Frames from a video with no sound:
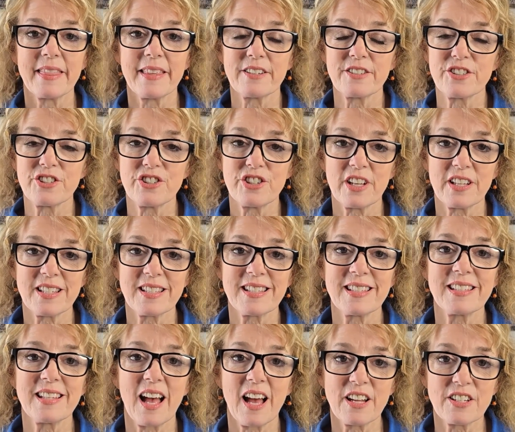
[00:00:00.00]
There's
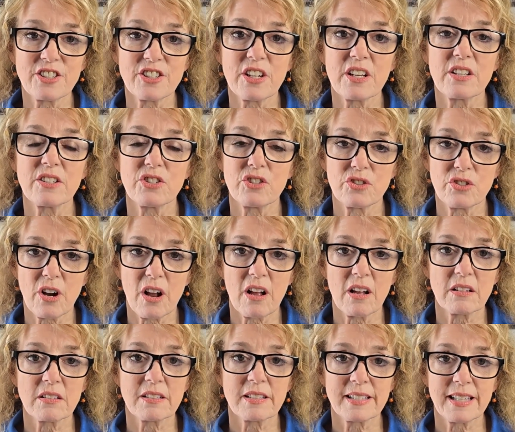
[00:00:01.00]
just such a
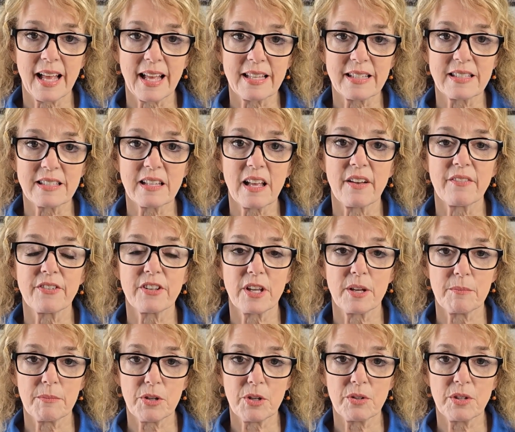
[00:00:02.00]
strong sense of
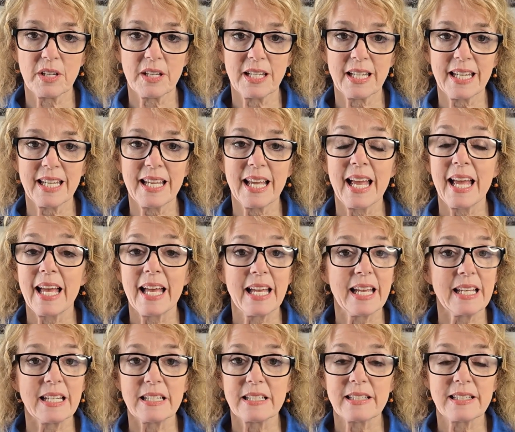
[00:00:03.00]
community,
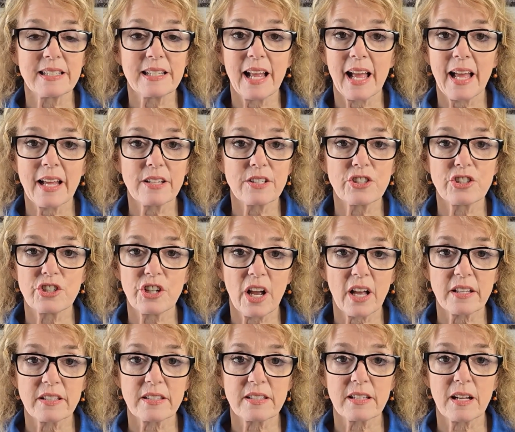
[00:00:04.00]
and it's not
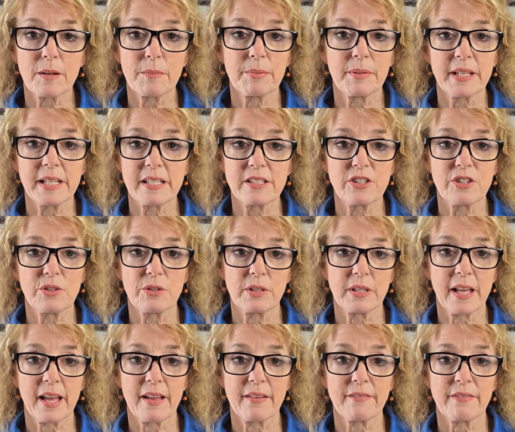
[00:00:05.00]
just a place you
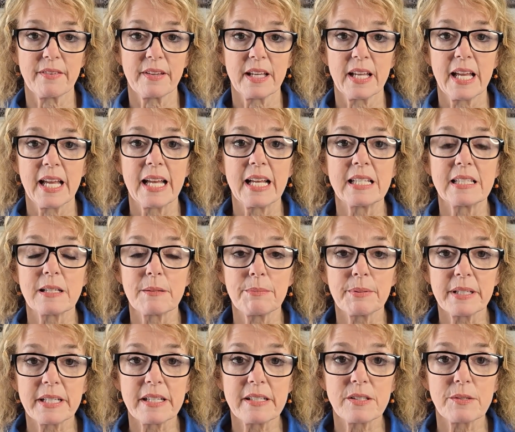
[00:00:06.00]
live. It's a
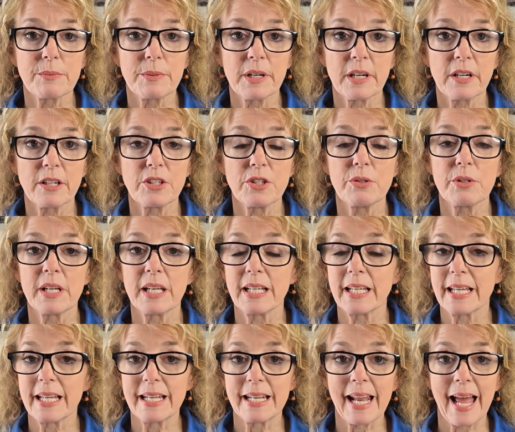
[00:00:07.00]
place where you
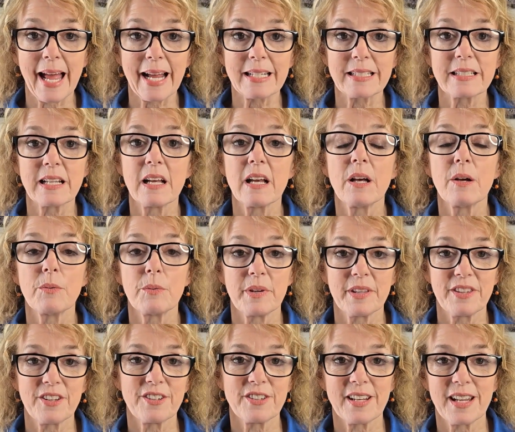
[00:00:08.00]
can connect
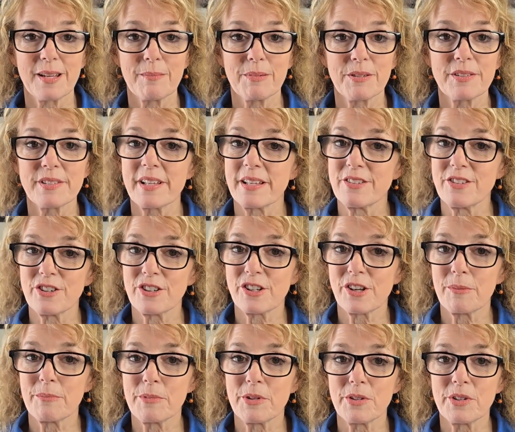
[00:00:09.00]
with your neighbors and your
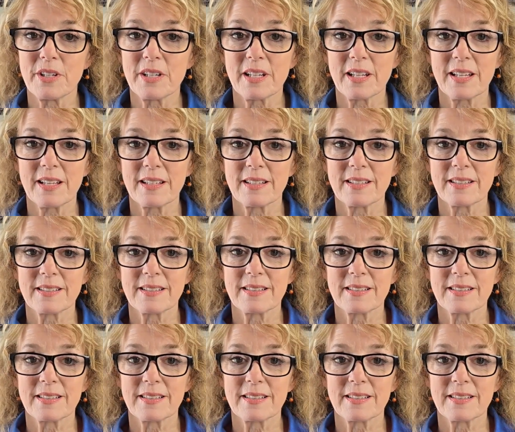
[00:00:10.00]
community.